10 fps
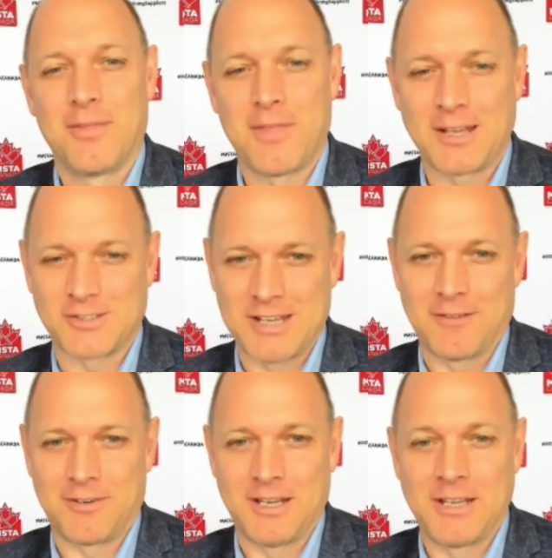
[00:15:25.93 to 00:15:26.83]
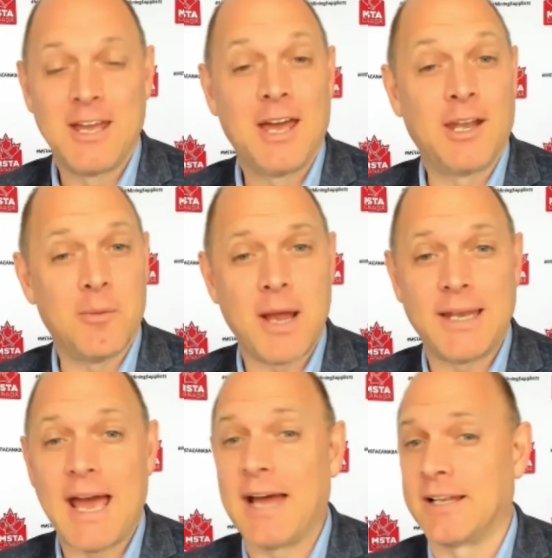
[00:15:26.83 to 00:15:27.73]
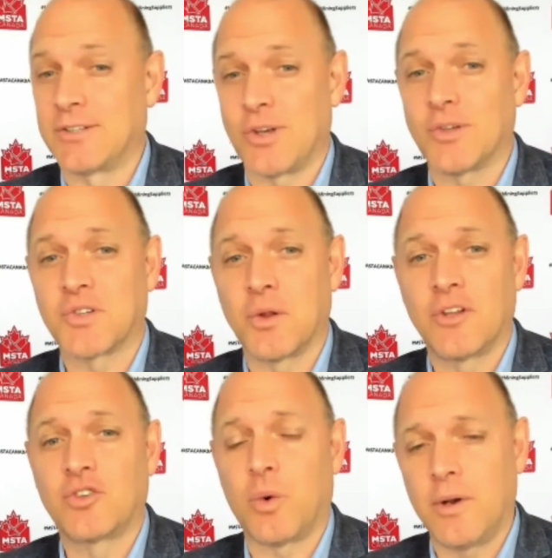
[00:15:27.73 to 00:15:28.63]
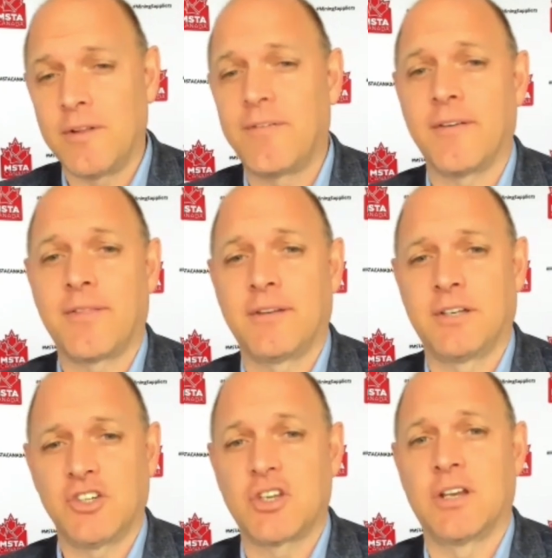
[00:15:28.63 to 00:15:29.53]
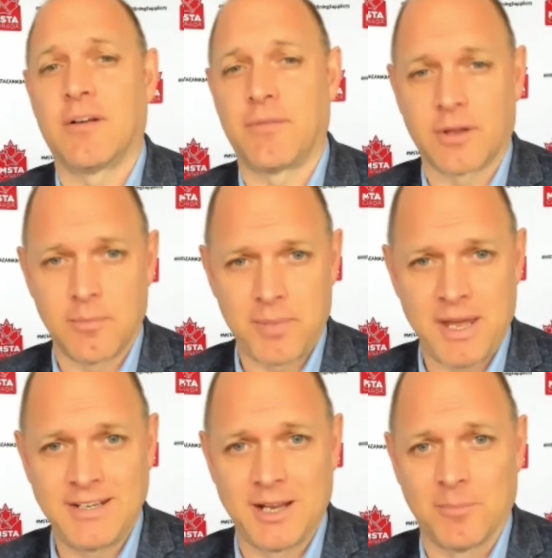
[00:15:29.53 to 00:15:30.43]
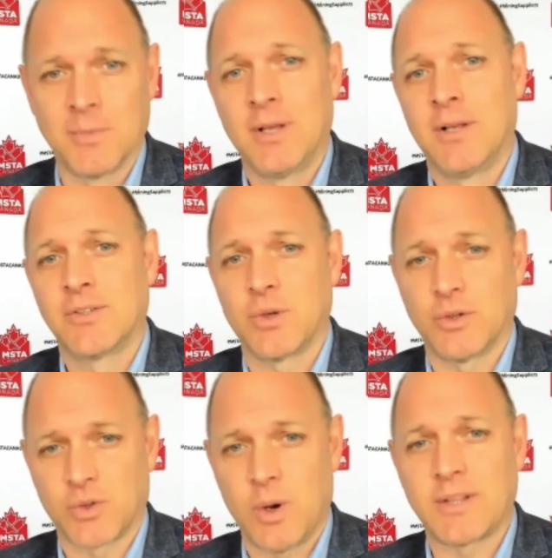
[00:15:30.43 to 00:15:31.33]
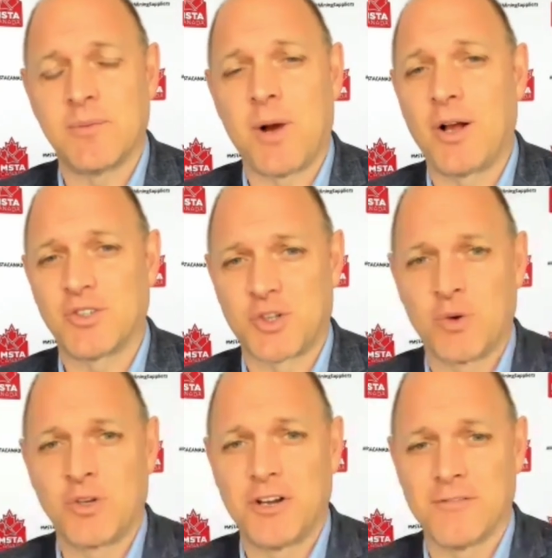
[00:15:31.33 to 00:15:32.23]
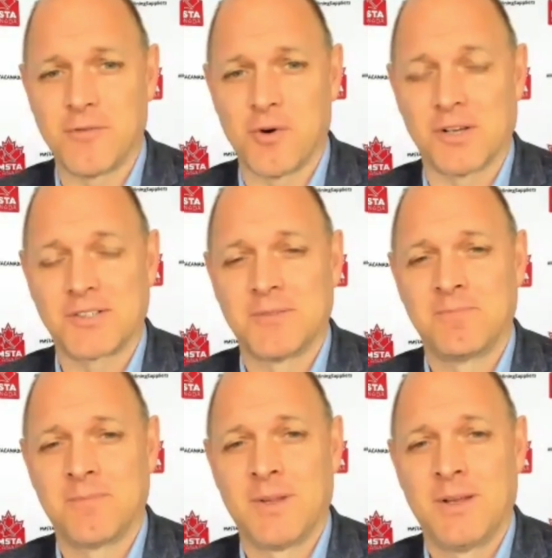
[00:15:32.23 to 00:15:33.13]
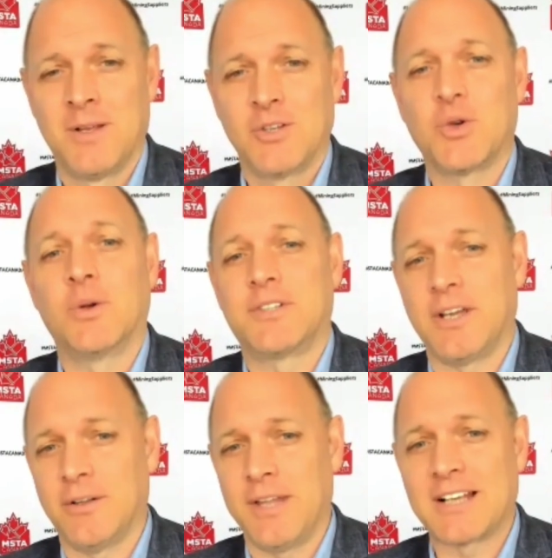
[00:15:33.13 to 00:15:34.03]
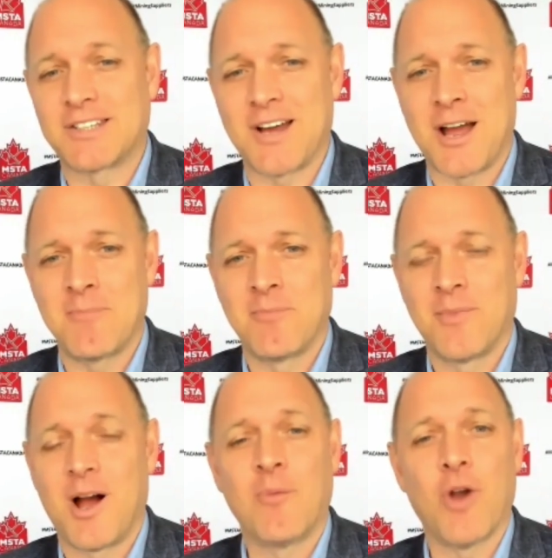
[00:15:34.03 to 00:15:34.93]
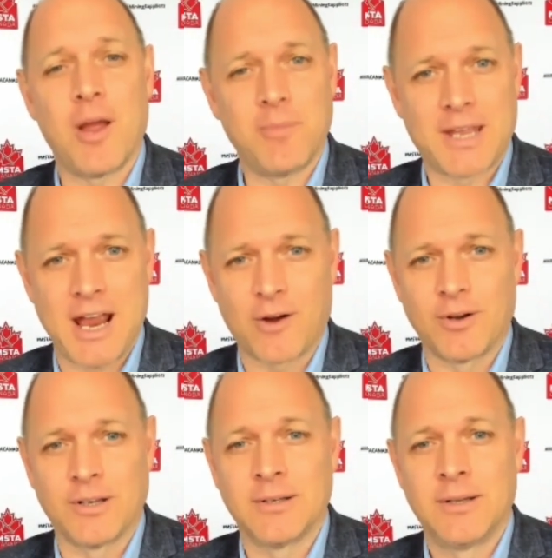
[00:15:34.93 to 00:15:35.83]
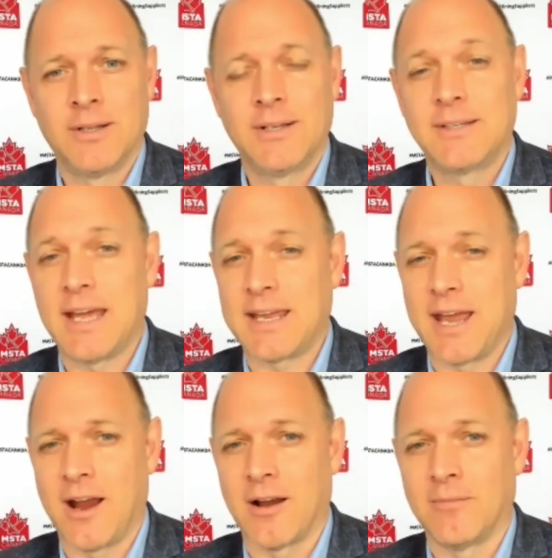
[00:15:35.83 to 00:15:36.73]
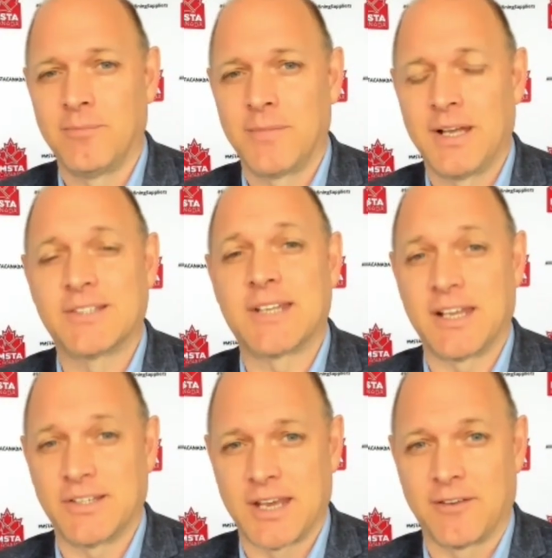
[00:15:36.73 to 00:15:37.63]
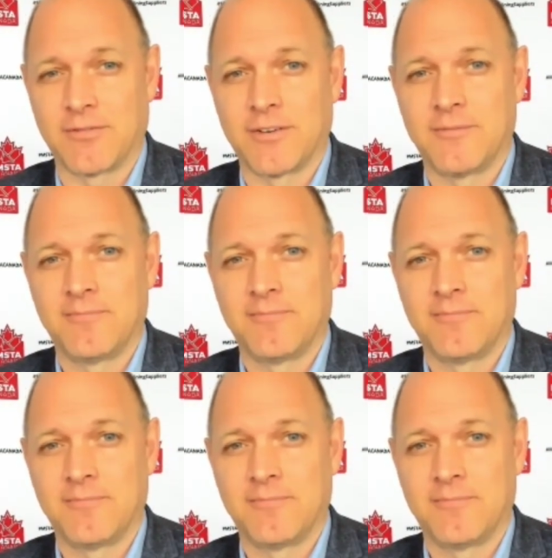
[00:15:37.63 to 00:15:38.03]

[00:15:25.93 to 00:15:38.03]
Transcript: Thanks, Stephanie. And I might add, it's also the 25th edition of the compendium, so it's quite the milestone year for us. So until next time, I'm Ryan McEachern. Take care and stay safe.